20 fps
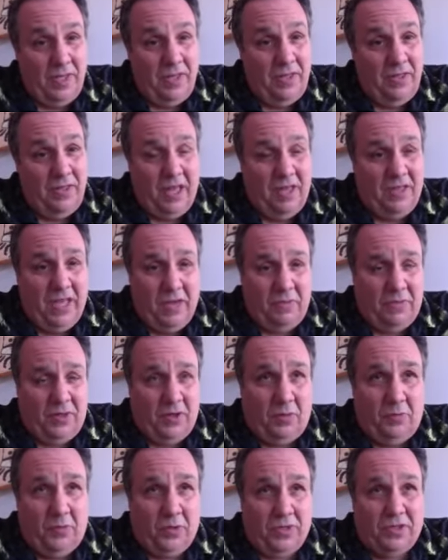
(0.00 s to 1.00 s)

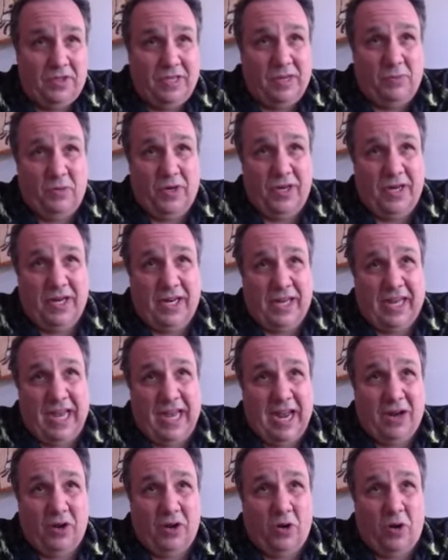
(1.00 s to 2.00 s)
They'll put someone in a
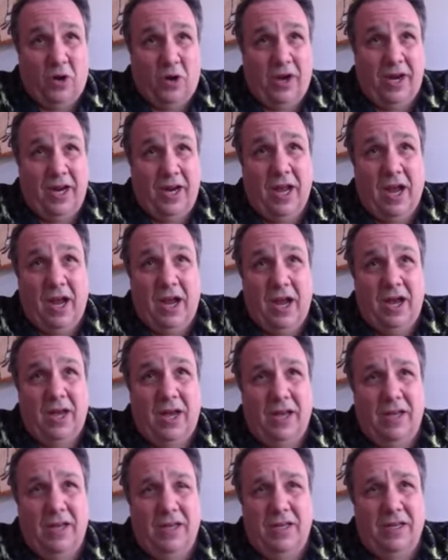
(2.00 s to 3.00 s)
category,
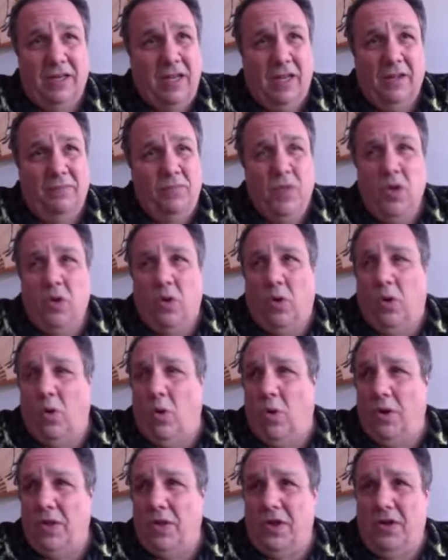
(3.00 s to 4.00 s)

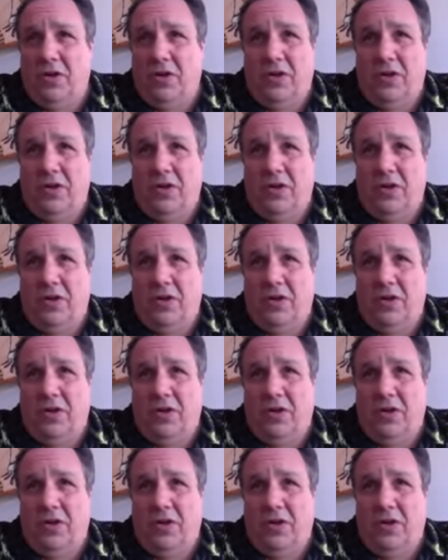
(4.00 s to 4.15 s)
or they'll,